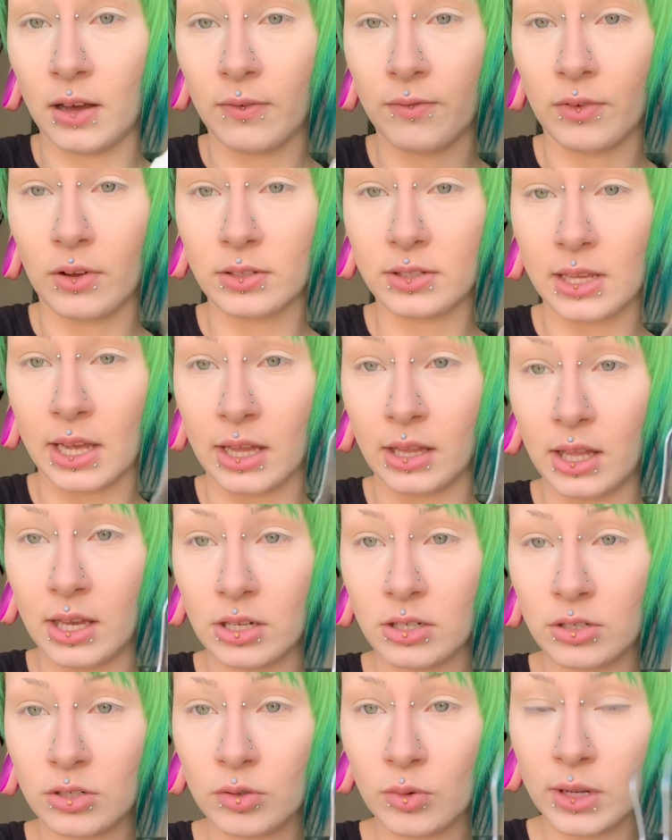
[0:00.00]
false
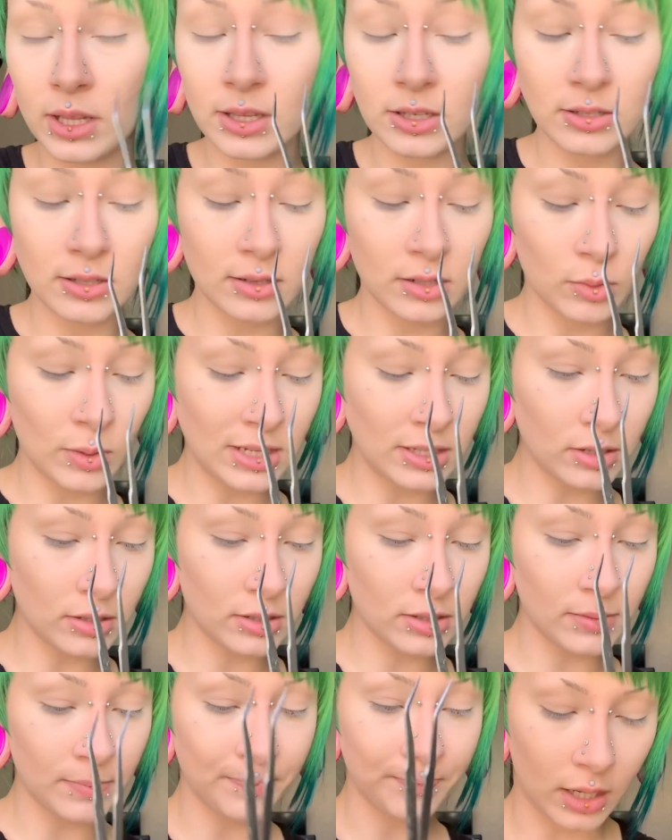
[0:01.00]
eyelash
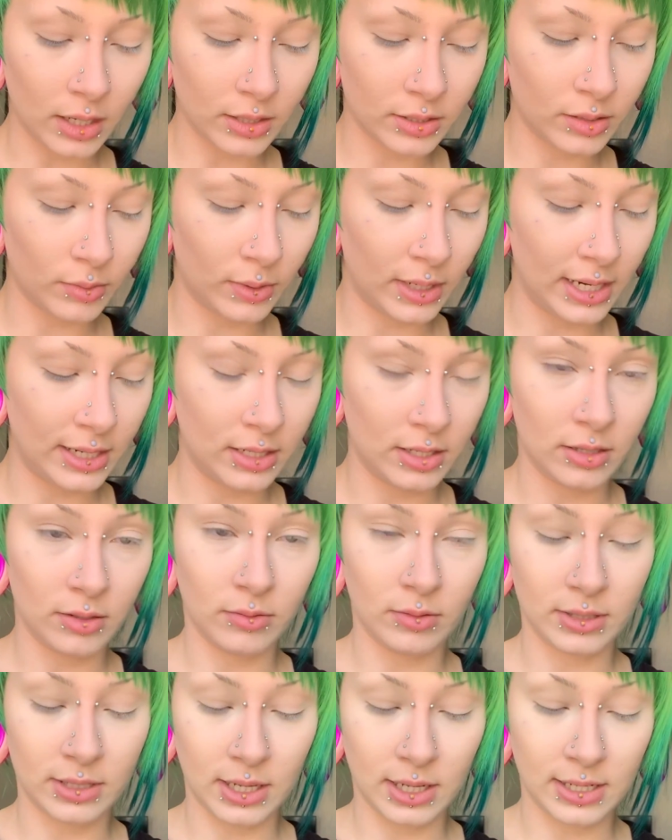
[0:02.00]
tweezers. So what I do
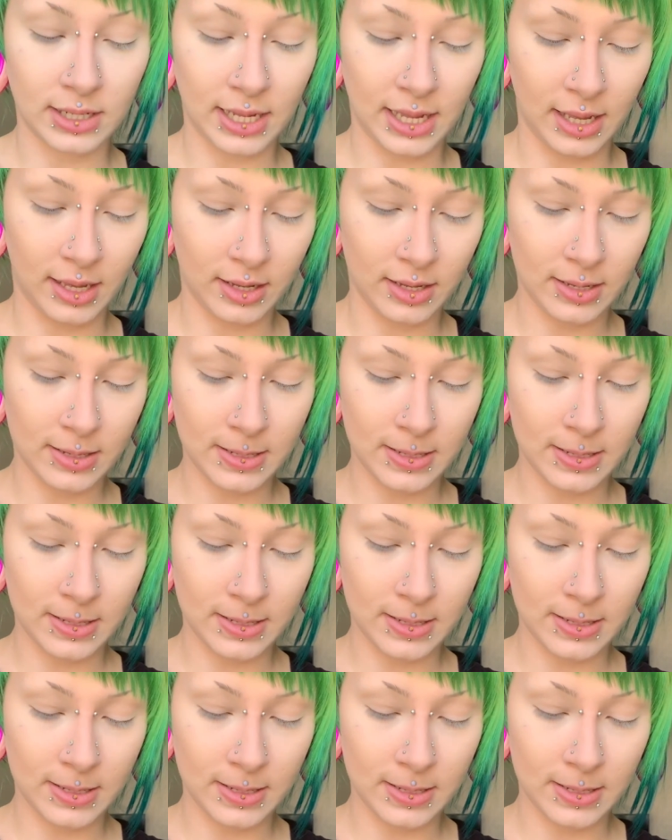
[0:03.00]
is I take